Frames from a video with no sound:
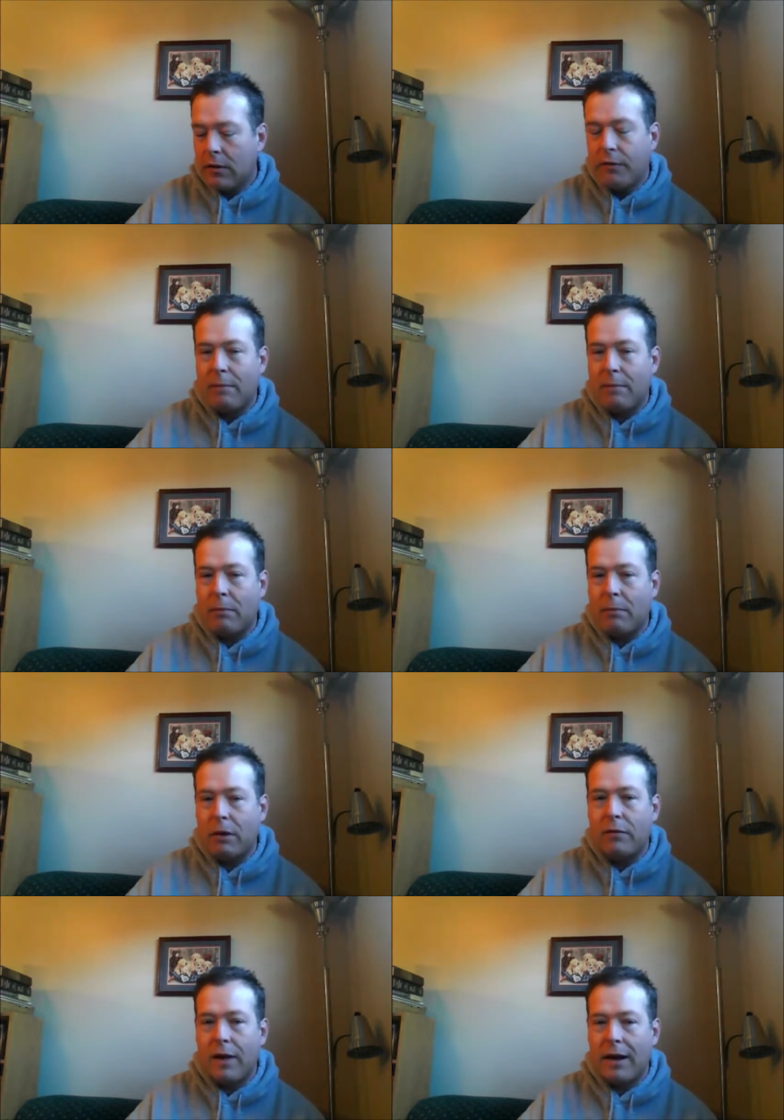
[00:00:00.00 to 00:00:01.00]
The
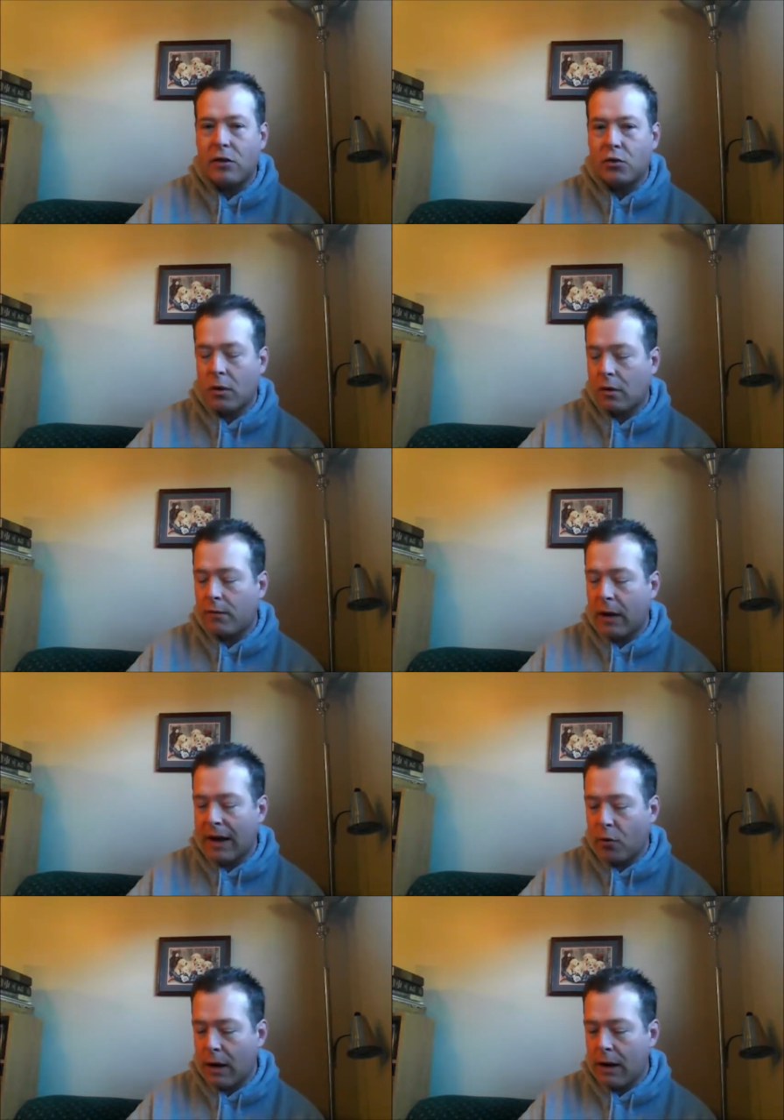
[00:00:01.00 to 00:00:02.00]
family of Ezra
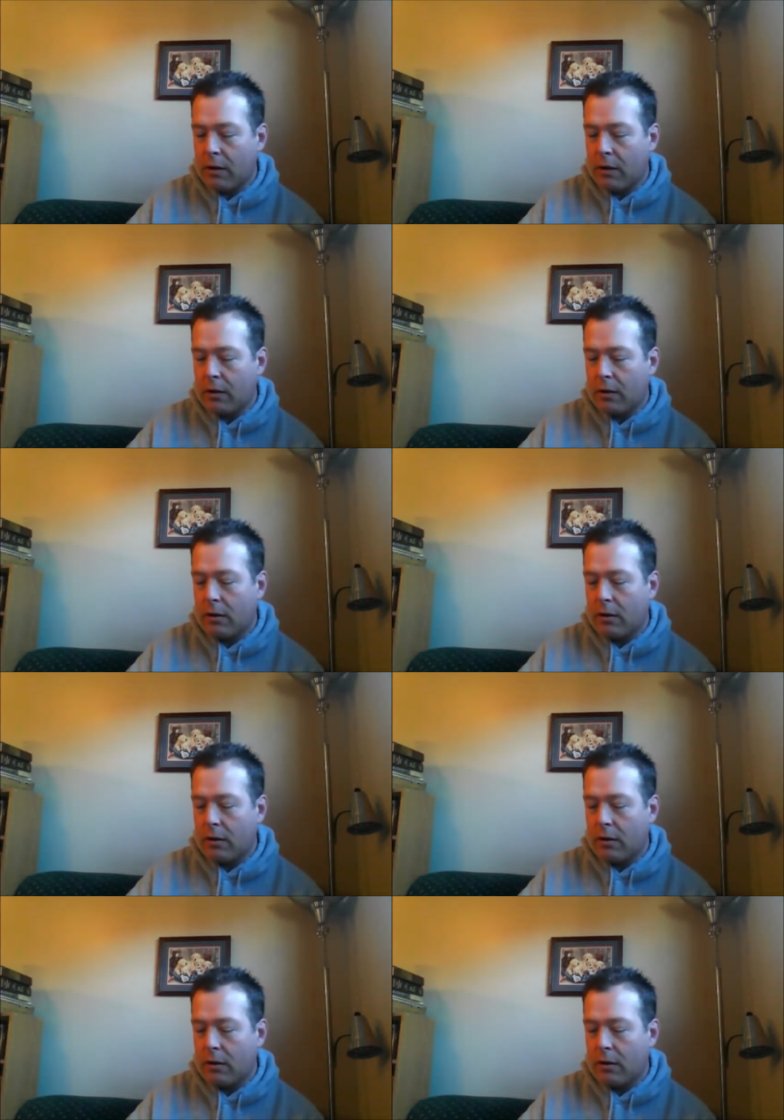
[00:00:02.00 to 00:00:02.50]
Flannery.